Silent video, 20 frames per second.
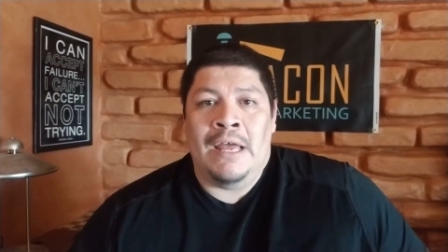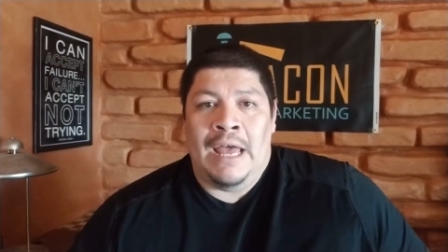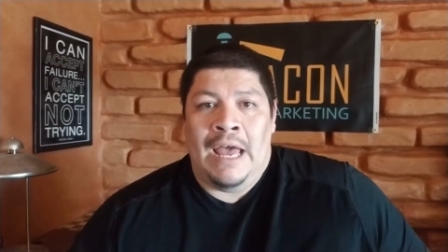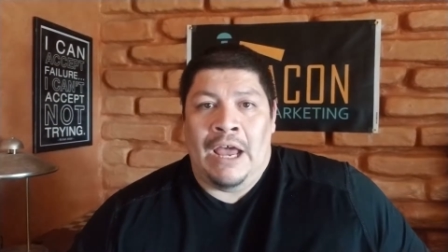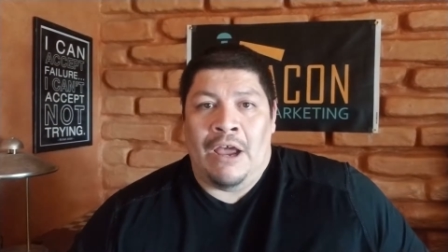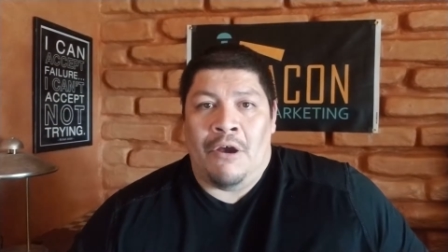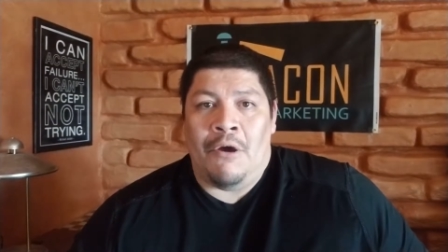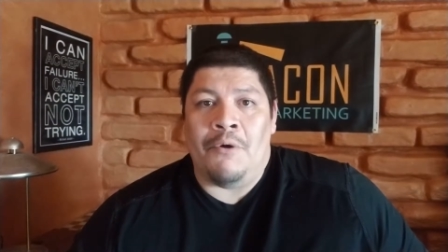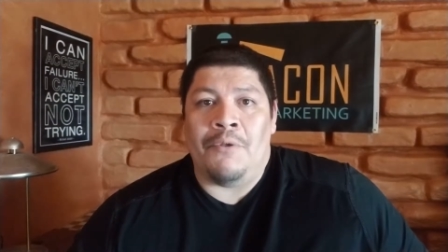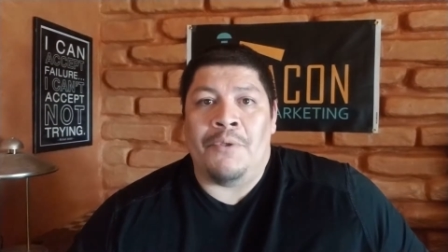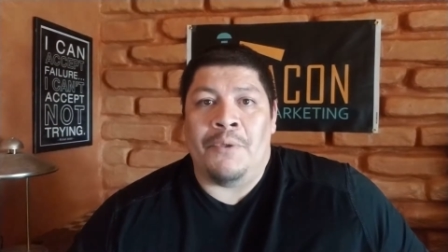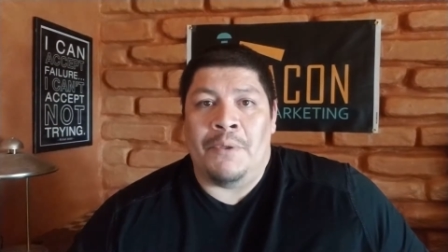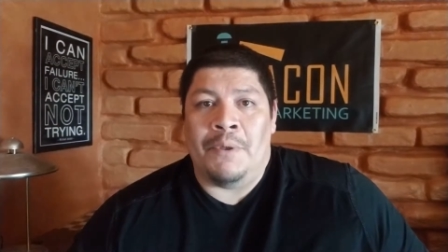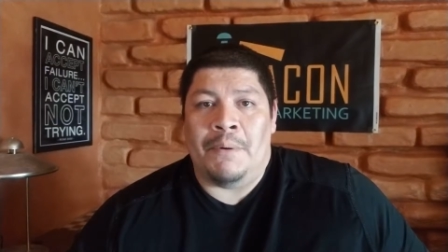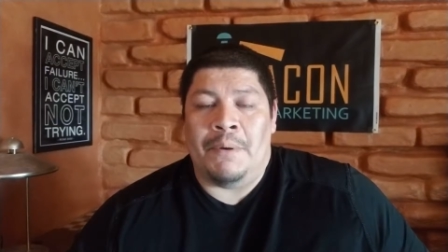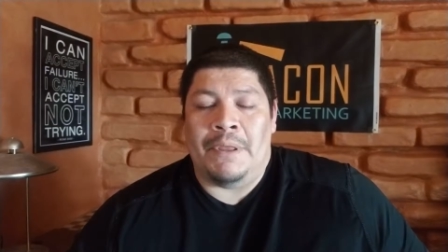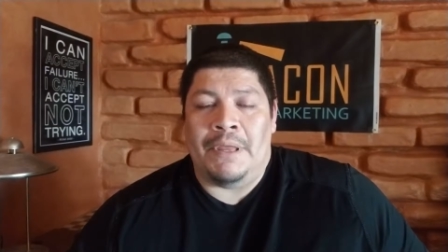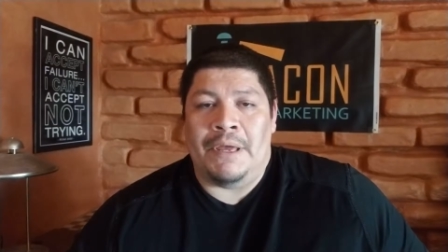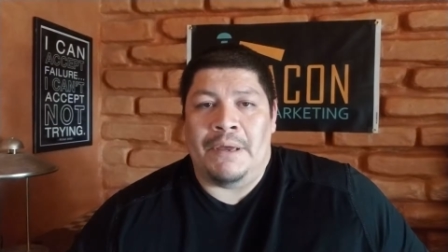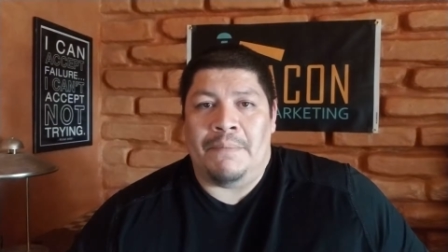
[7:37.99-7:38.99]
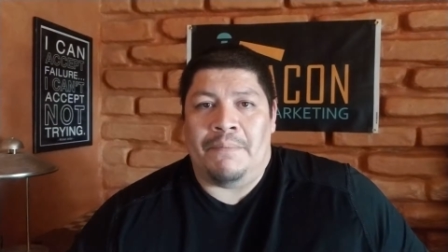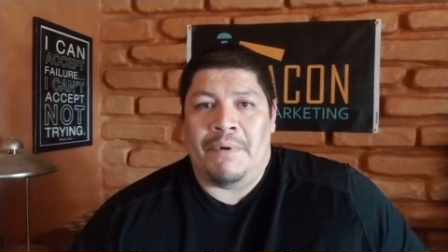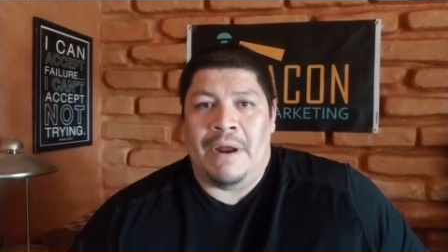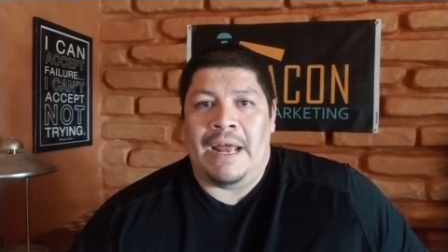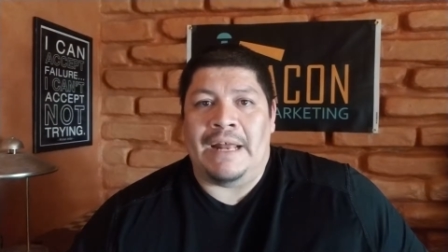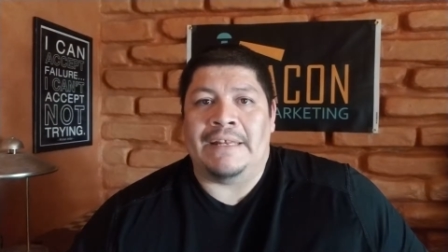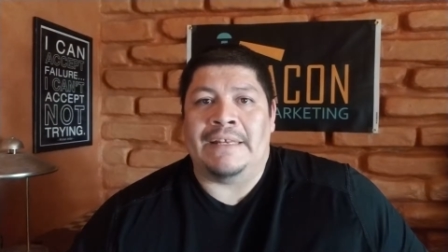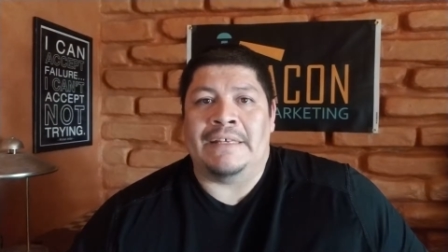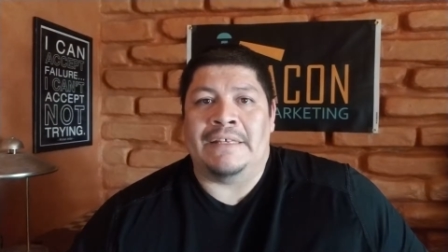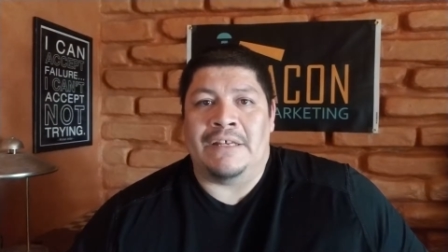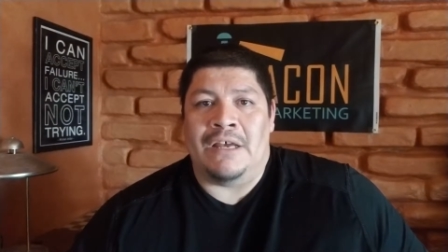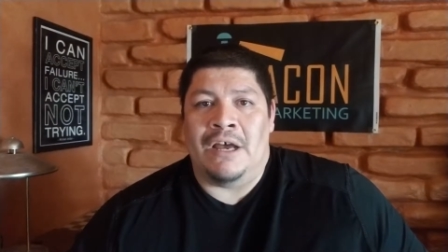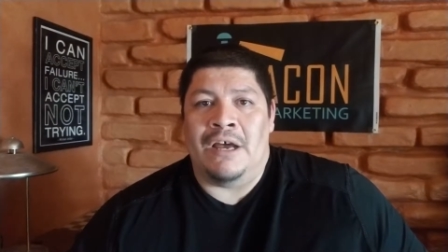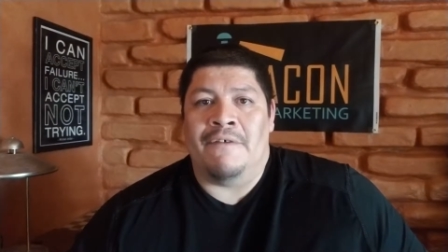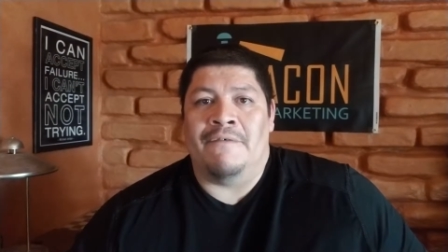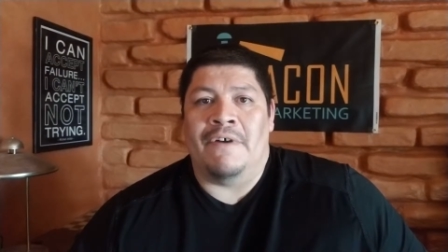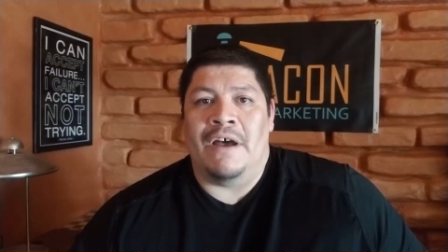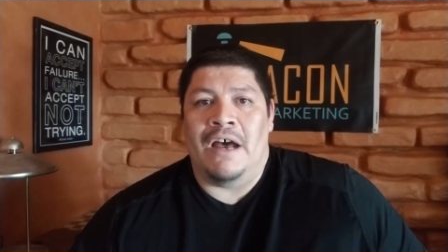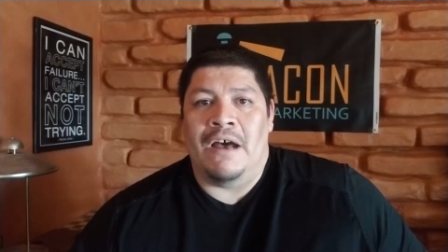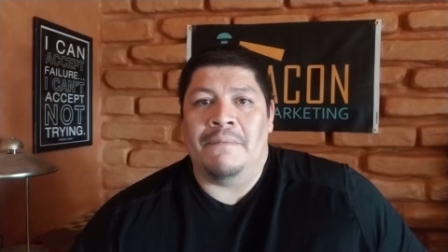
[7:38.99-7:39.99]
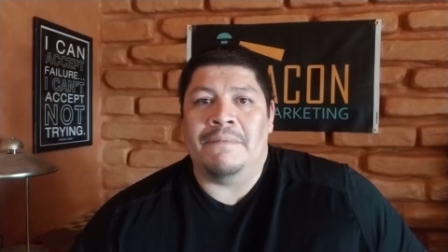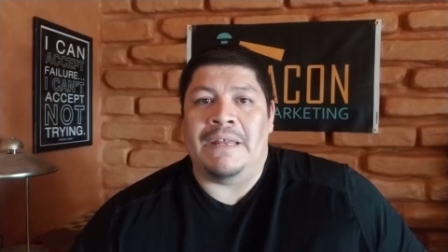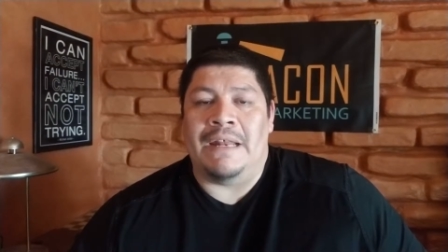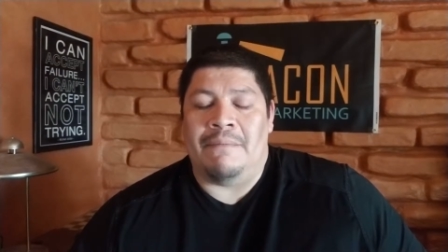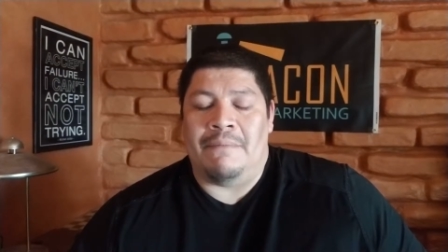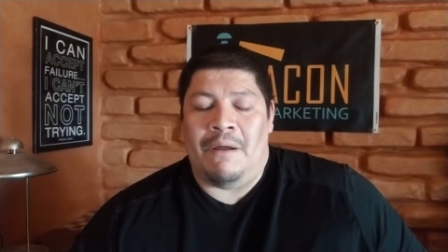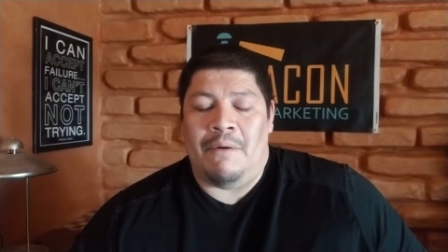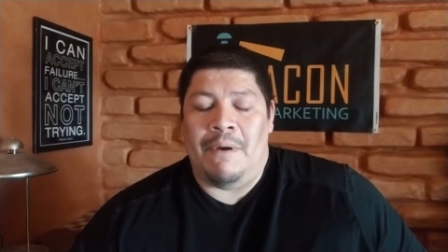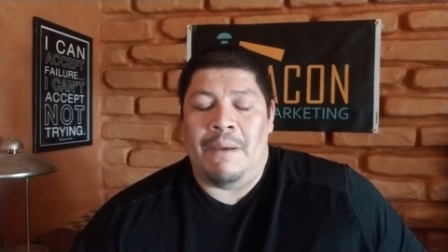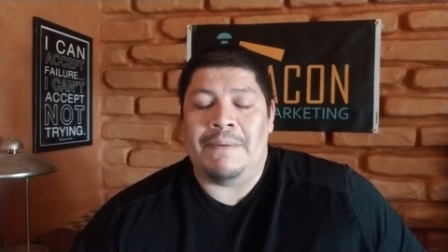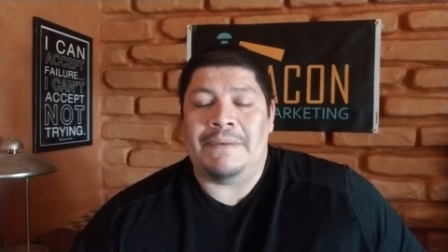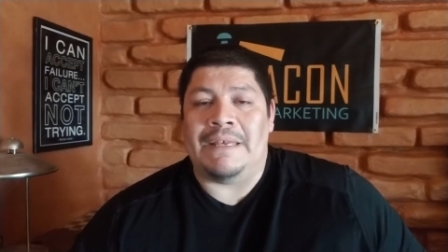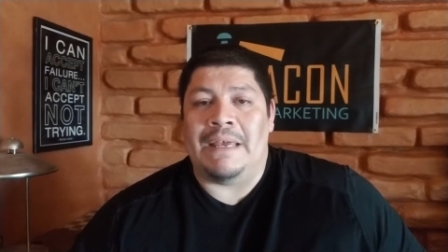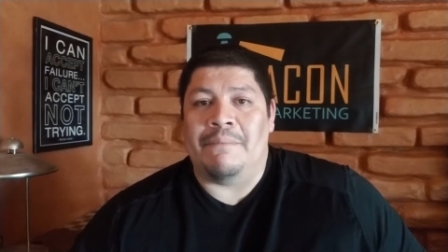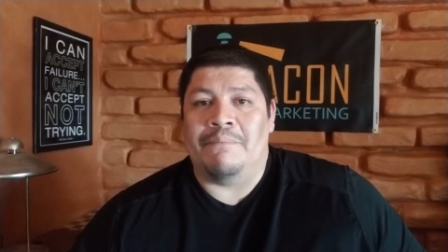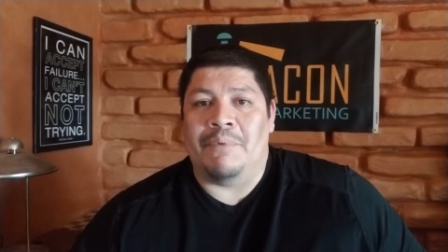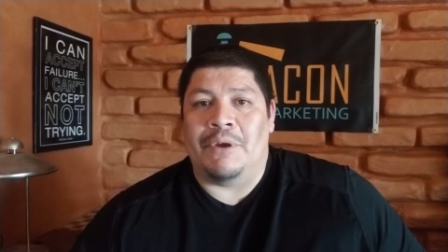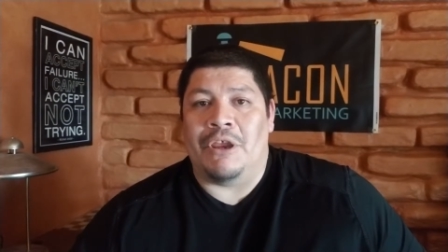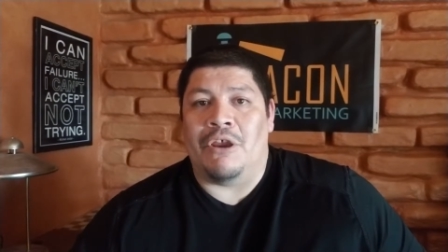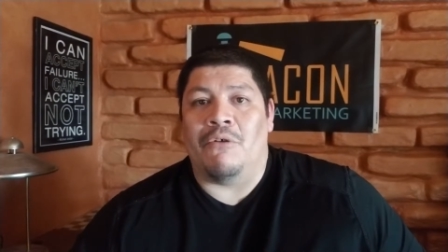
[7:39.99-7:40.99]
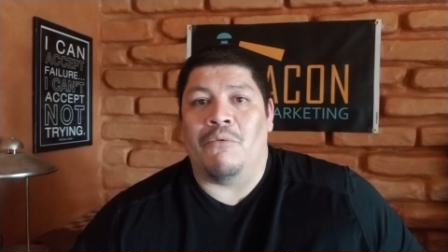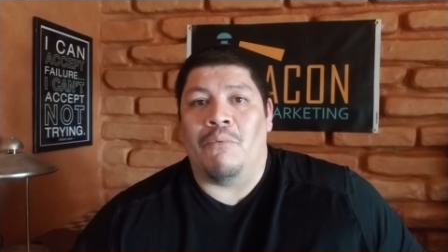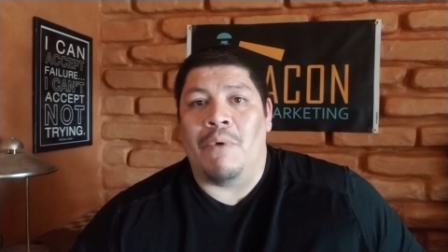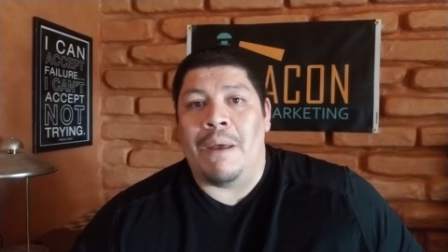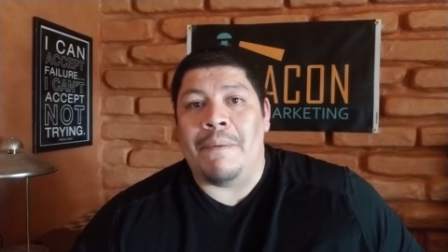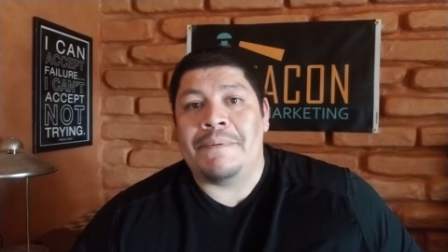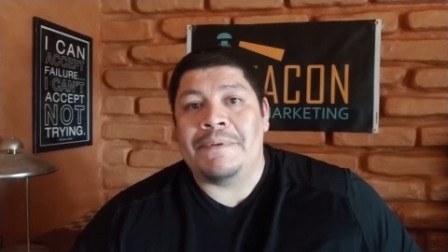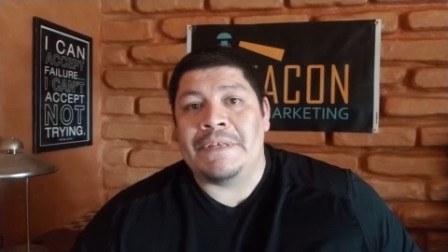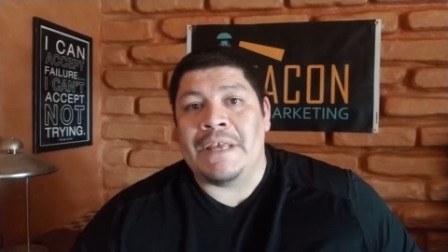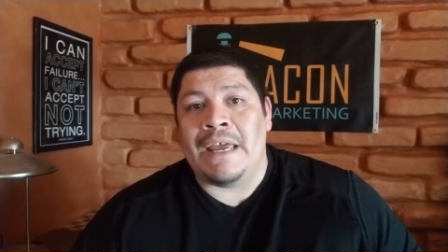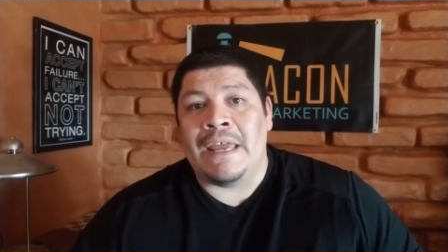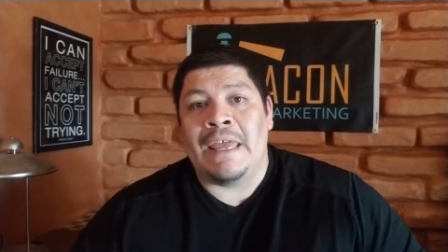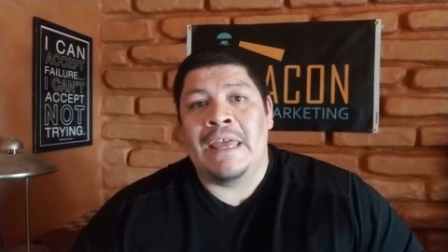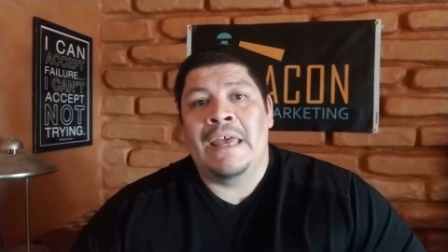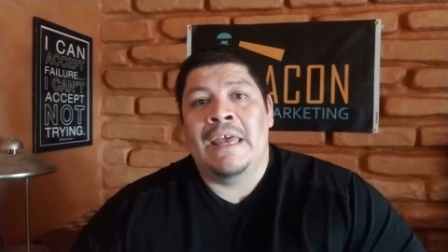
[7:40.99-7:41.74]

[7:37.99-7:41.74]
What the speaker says: and go through the practice of updating my website. But your website,